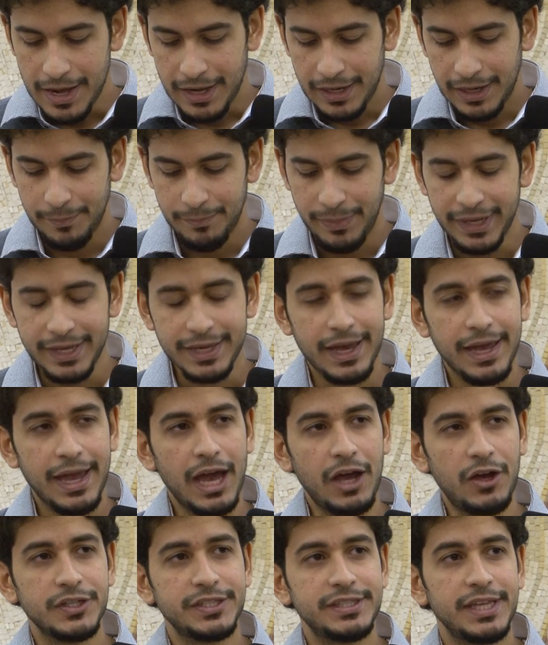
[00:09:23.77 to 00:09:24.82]
Labbayka ya
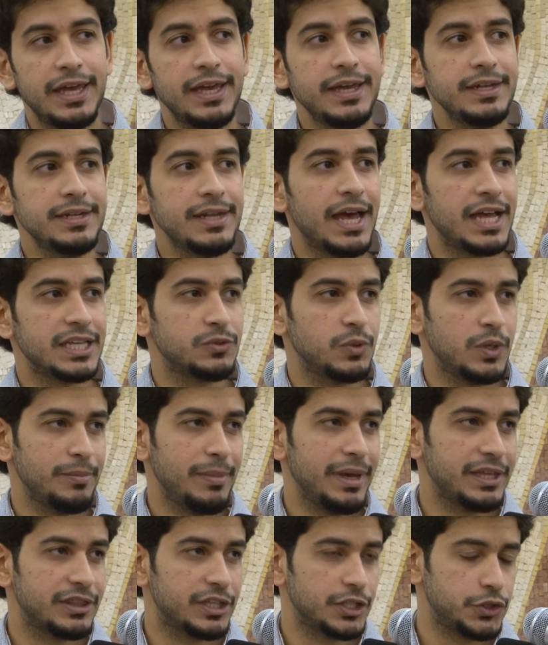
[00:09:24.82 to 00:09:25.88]
Hussein, as we
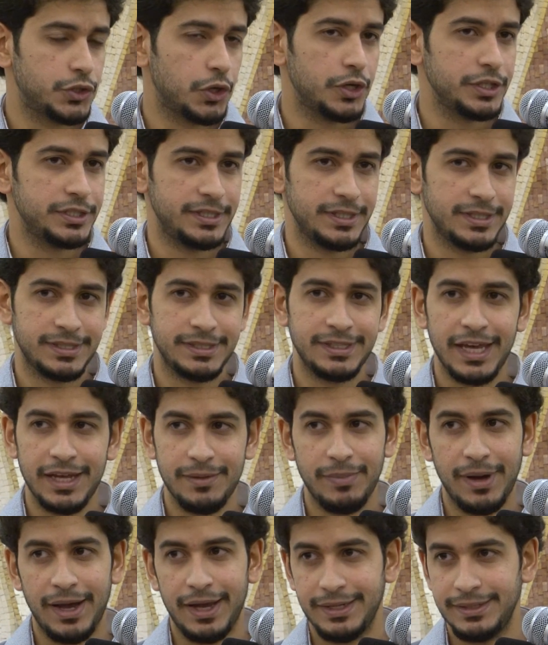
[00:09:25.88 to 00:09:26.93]
make the choices day
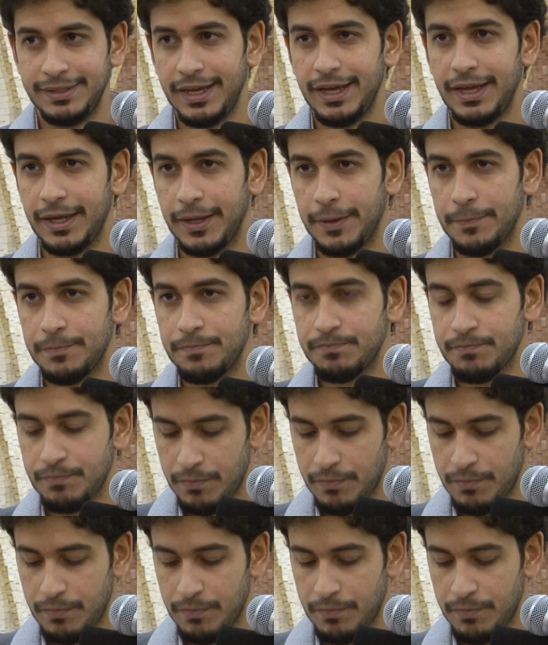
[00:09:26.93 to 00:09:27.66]
by day,